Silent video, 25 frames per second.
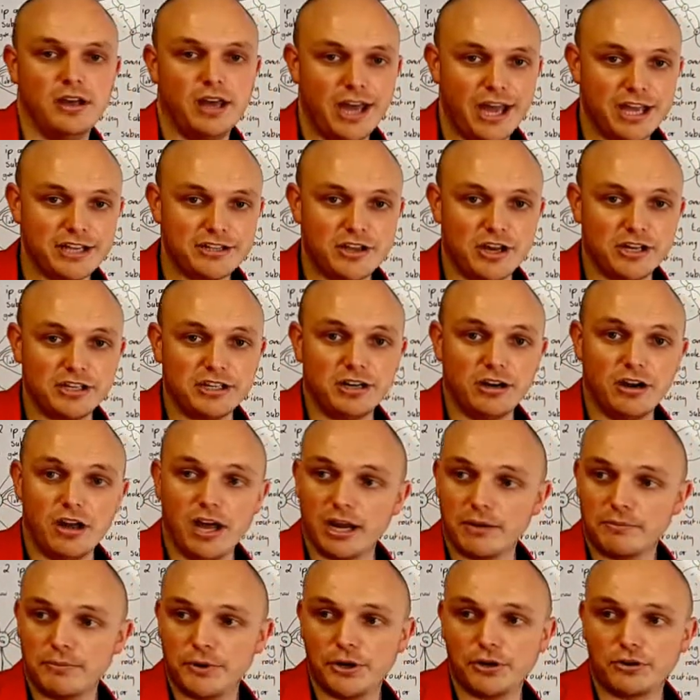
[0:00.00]
as an
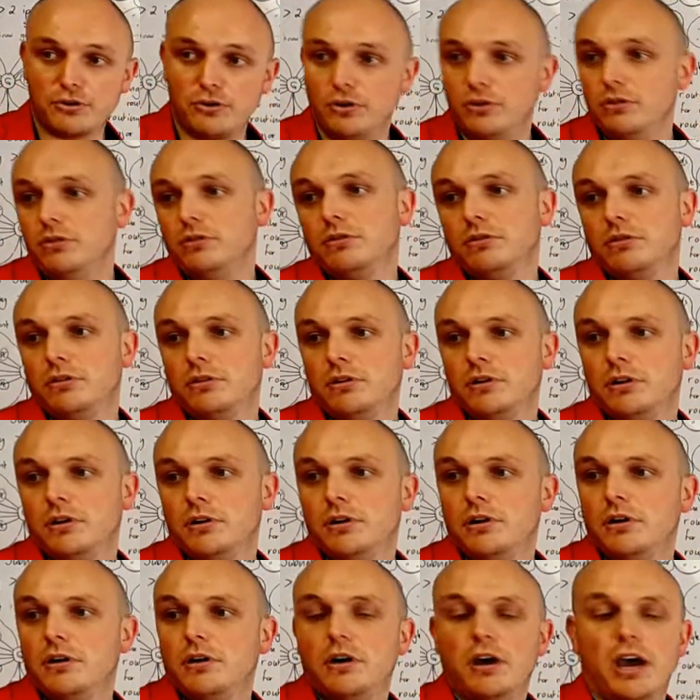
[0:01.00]
underlying protocol,
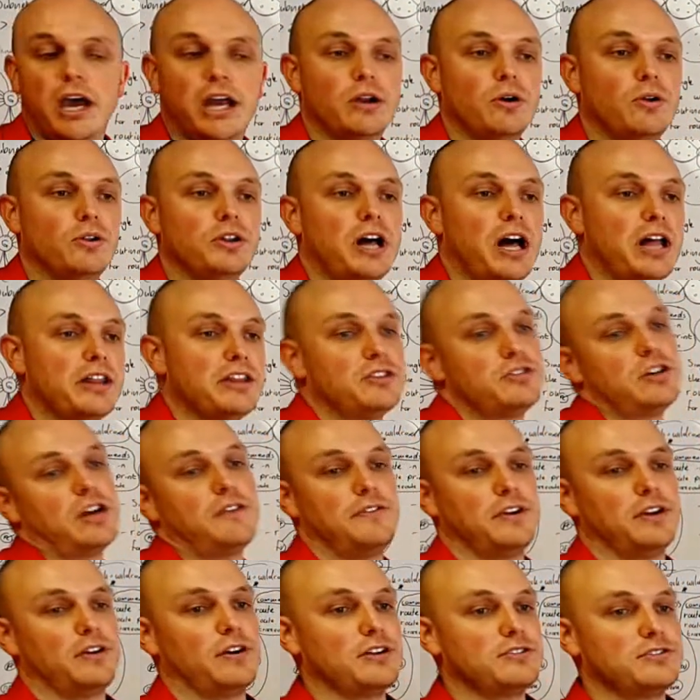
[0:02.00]
and all the other
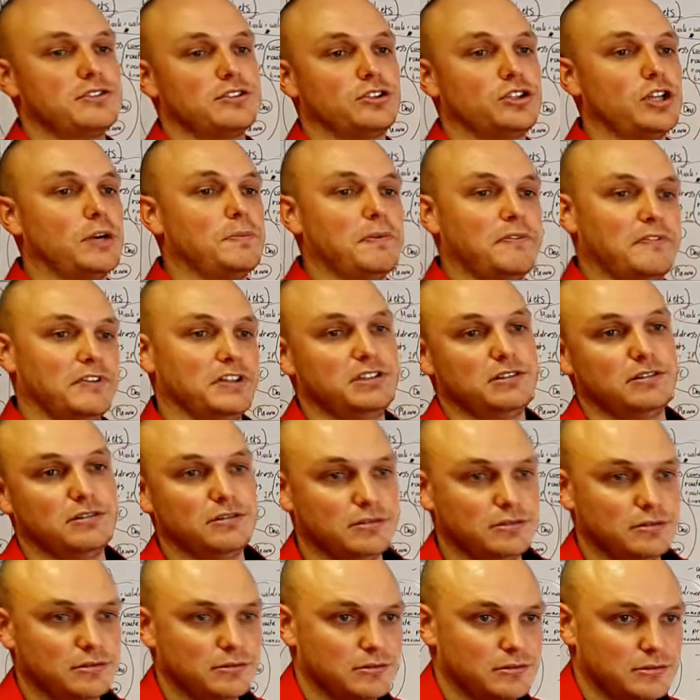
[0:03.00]
traffic runs on top of it.
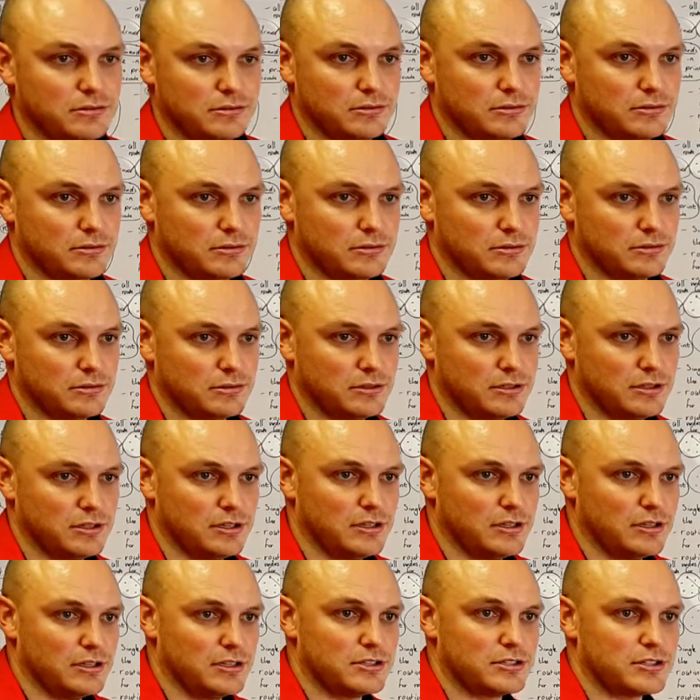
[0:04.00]

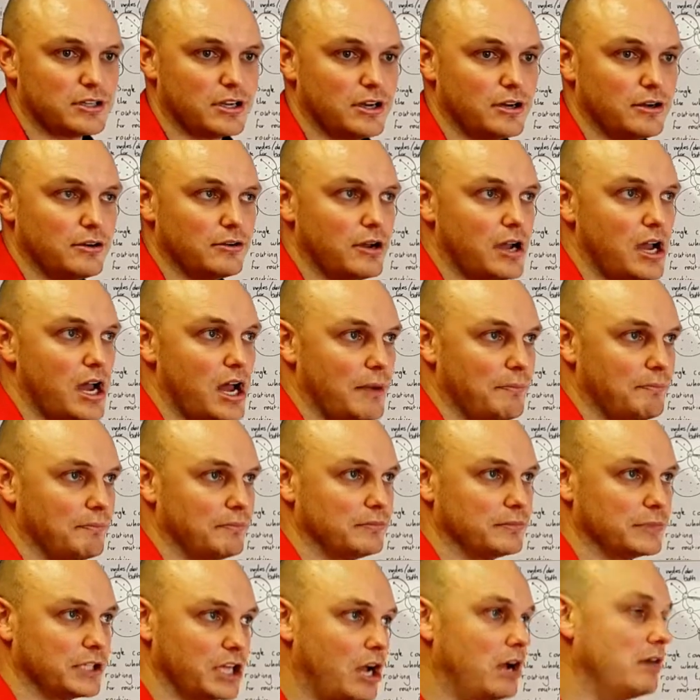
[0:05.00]
So
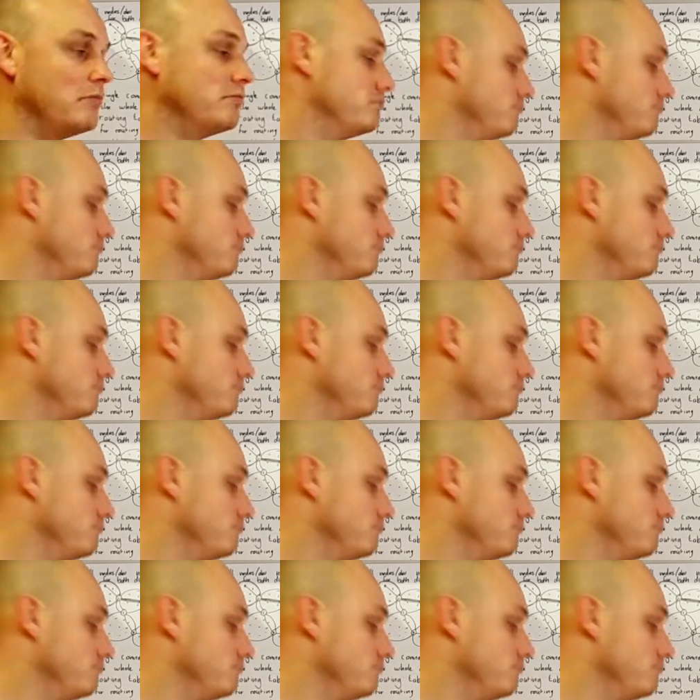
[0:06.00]
yeah,